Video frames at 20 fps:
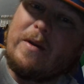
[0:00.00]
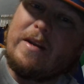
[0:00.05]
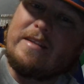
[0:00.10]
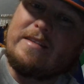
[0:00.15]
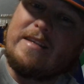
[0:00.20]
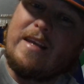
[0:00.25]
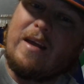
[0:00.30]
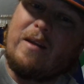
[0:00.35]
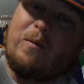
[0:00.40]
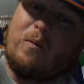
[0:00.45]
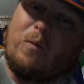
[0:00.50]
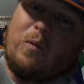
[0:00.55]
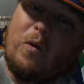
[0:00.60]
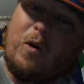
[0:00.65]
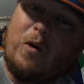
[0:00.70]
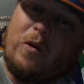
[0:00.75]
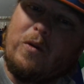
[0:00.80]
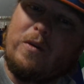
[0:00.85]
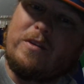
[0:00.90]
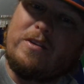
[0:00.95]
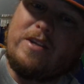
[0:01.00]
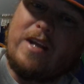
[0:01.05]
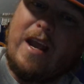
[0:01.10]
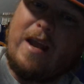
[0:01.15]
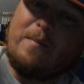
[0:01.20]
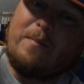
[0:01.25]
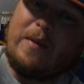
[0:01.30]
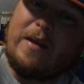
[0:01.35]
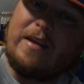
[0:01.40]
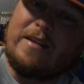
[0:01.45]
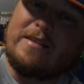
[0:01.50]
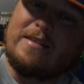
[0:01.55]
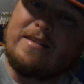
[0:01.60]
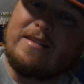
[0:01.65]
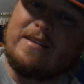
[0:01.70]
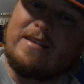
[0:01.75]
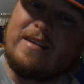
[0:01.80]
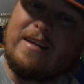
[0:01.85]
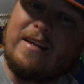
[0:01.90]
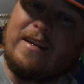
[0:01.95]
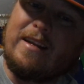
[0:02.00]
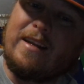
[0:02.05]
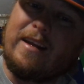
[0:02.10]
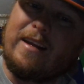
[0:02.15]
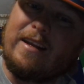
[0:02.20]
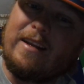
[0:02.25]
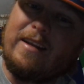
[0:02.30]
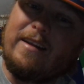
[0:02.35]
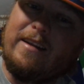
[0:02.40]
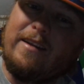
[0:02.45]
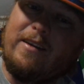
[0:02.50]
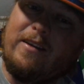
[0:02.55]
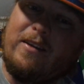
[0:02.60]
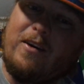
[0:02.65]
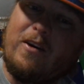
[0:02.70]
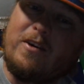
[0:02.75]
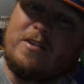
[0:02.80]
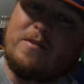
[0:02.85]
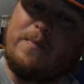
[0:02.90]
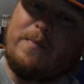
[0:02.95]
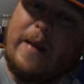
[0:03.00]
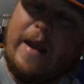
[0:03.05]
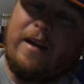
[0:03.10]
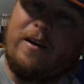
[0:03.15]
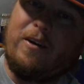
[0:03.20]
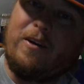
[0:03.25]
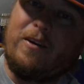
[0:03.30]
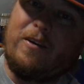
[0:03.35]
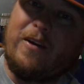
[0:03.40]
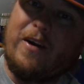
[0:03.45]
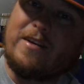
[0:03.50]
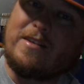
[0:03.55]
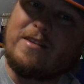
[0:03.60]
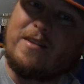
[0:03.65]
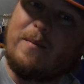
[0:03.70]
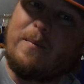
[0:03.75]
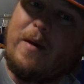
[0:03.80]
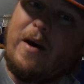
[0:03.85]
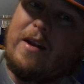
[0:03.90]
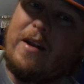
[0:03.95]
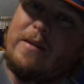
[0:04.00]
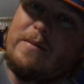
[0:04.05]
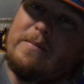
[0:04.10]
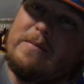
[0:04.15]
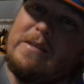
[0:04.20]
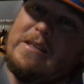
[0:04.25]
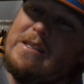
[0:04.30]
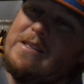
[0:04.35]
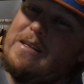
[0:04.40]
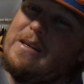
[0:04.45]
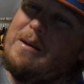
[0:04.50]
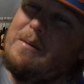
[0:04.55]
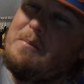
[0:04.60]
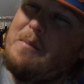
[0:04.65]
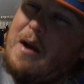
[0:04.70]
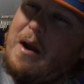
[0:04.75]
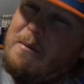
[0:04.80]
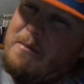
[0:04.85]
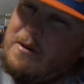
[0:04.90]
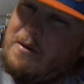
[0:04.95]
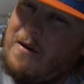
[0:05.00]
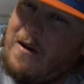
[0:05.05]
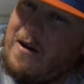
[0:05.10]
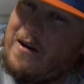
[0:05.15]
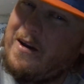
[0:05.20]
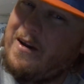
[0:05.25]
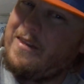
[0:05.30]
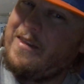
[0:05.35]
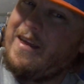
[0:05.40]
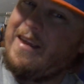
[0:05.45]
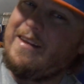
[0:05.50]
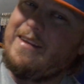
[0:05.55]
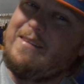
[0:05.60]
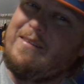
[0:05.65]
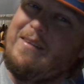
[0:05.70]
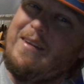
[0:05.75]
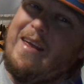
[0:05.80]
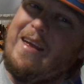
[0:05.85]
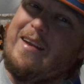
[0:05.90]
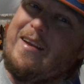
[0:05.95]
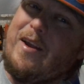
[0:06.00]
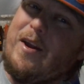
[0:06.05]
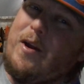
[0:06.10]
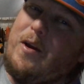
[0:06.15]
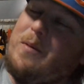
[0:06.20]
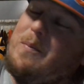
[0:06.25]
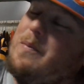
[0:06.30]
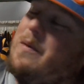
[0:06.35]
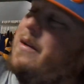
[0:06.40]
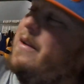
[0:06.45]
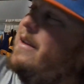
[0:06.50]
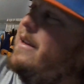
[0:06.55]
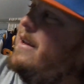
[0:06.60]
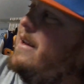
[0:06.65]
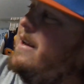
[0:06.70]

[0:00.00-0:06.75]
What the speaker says: it said World Champions and like a little arch banner across the bottom. I'm probably wrong on that year, but